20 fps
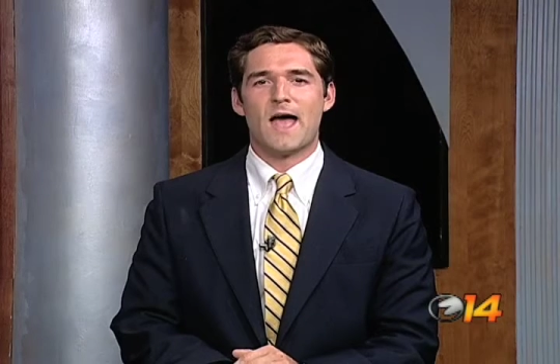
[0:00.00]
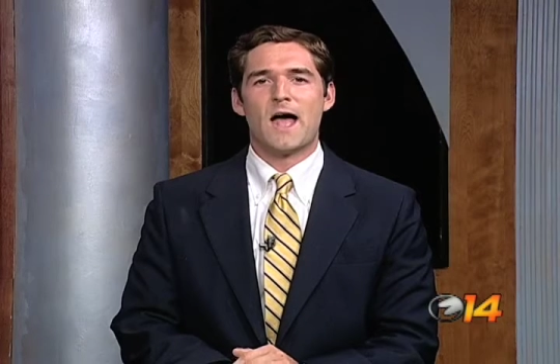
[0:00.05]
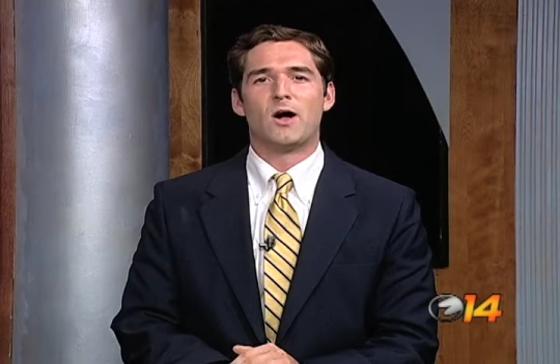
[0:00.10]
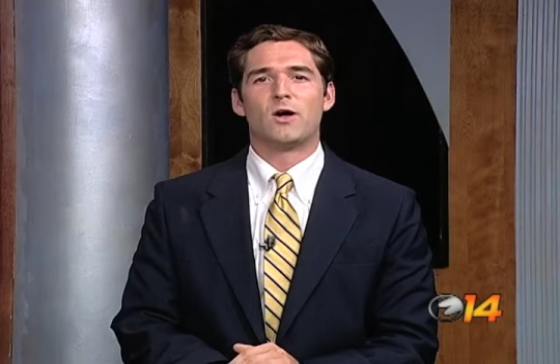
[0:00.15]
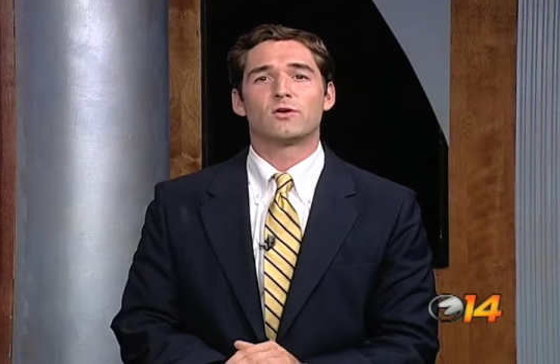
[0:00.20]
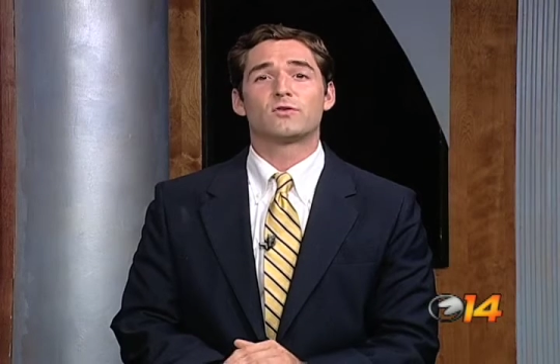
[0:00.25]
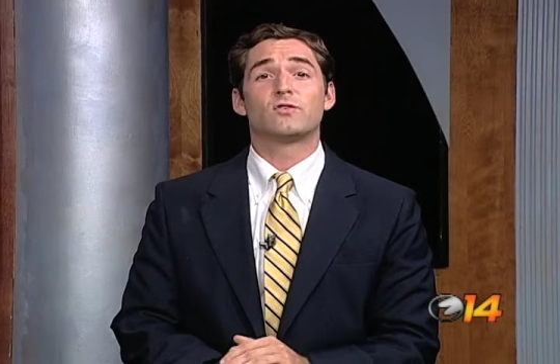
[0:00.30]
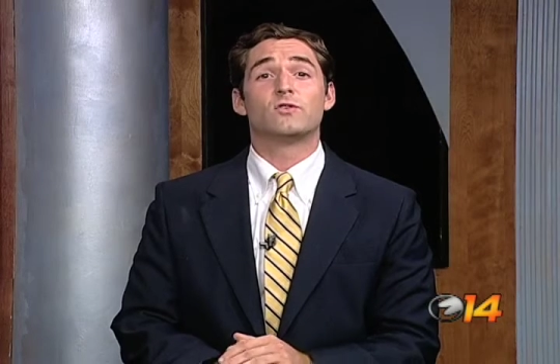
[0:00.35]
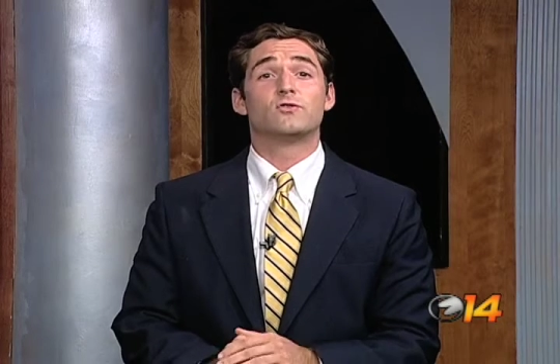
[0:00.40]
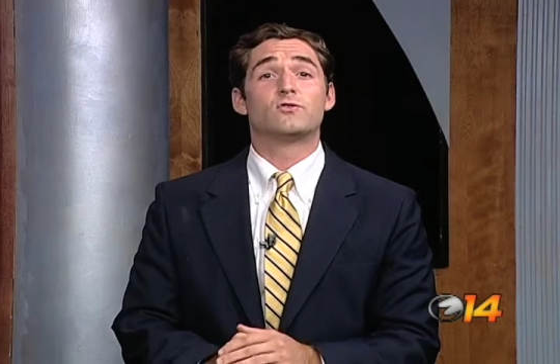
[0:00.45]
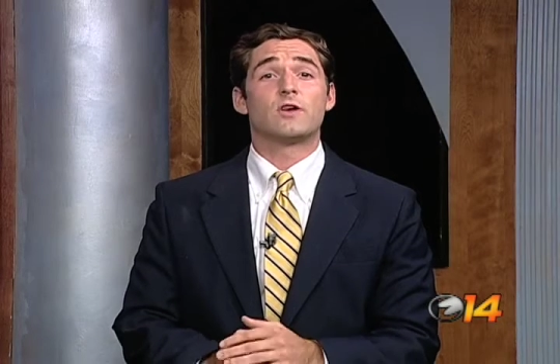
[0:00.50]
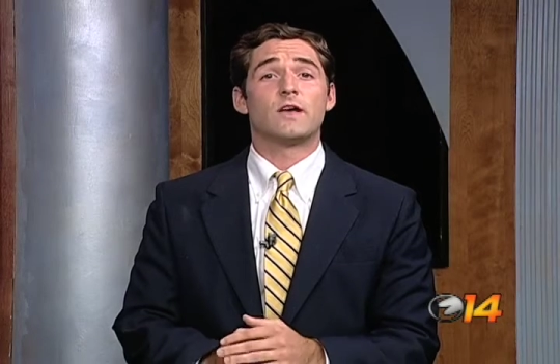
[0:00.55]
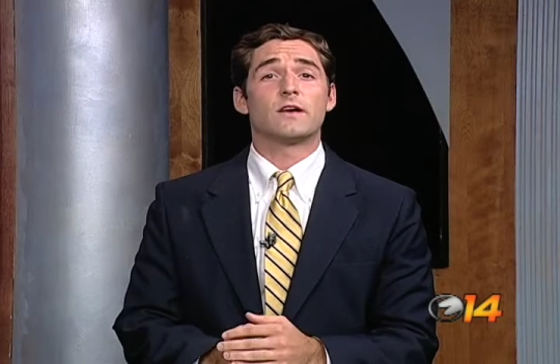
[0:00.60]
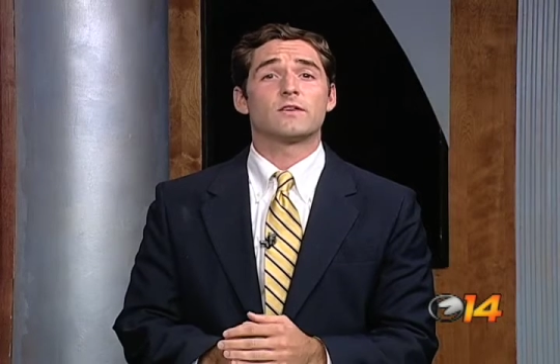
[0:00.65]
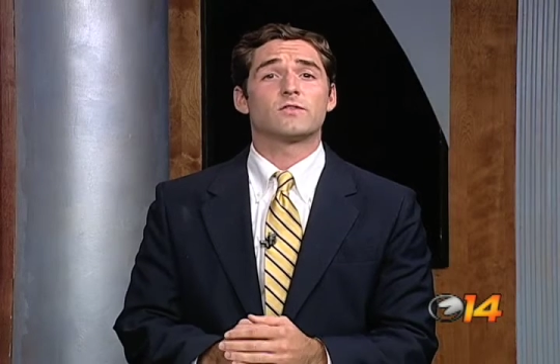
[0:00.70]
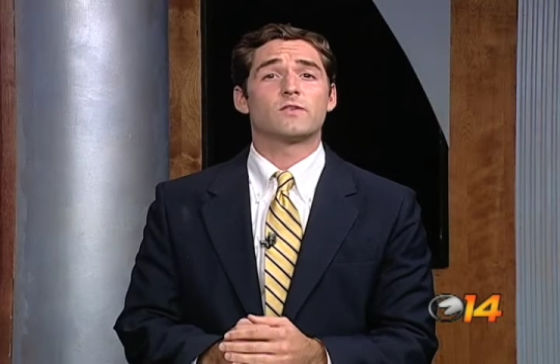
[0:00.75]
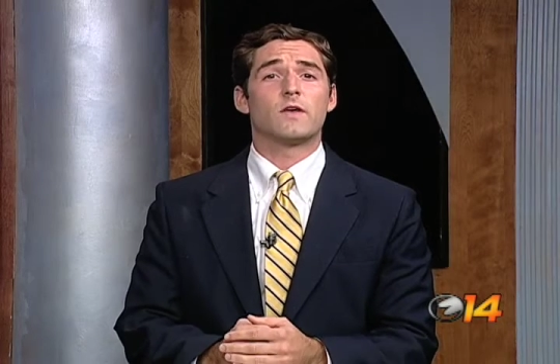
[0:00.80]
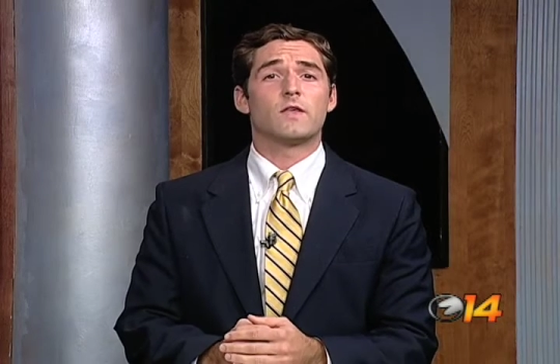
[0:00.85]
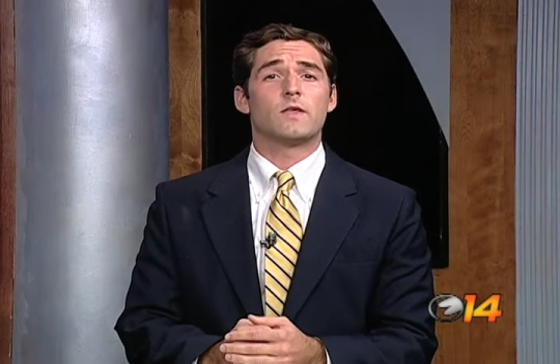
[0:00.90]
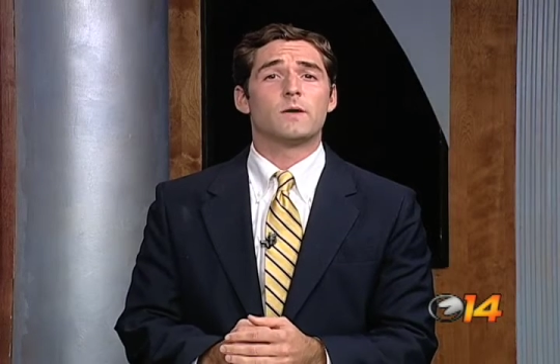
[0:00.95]
Alex and Jack
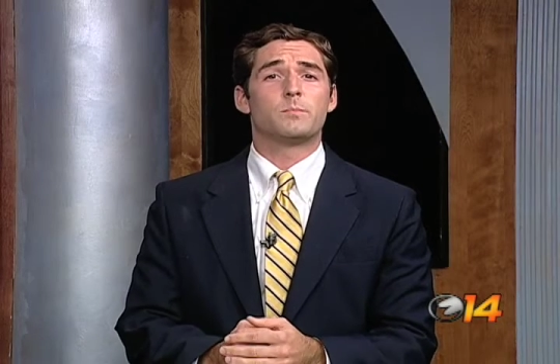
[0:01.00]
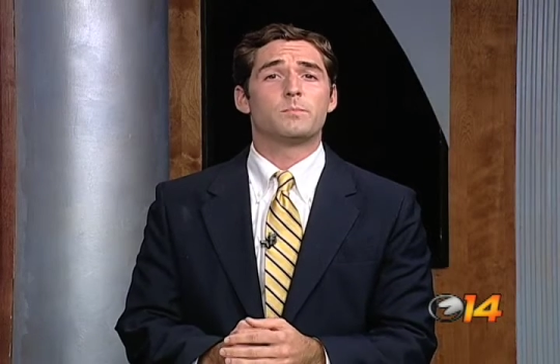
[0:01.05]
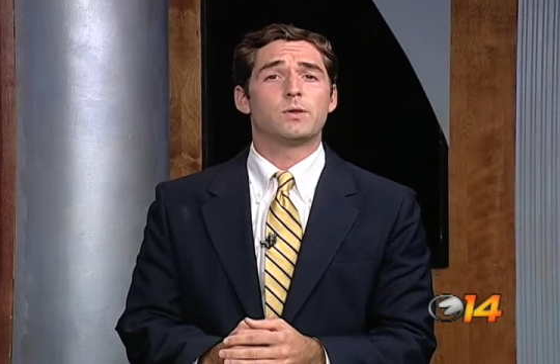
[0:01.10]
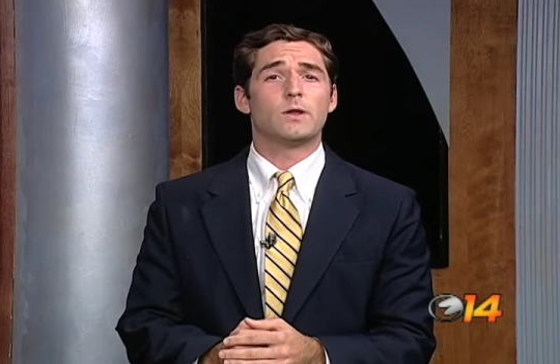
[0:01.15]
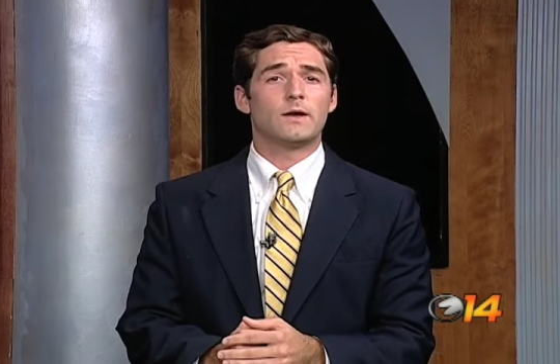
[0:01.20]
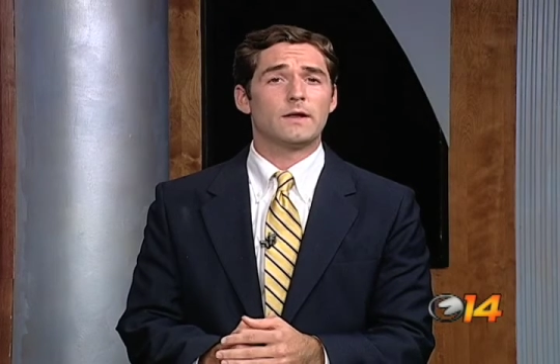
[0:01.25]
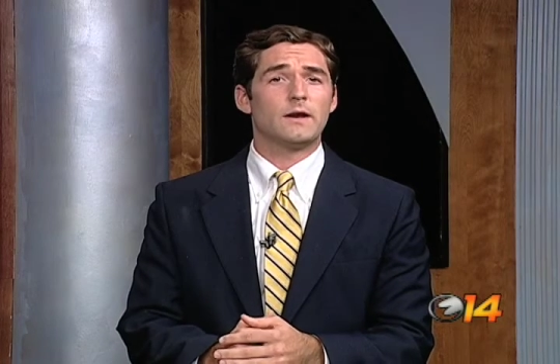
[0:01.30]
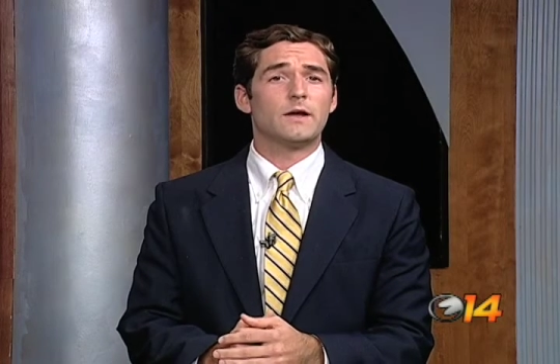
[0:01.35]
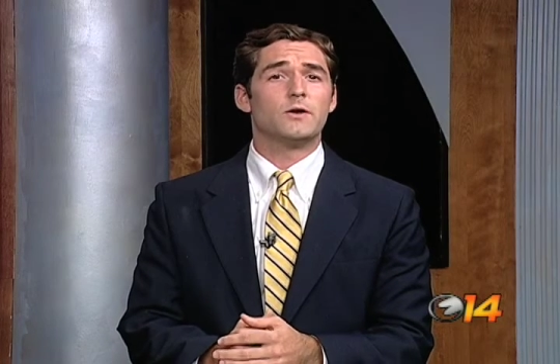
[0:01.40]
say they plan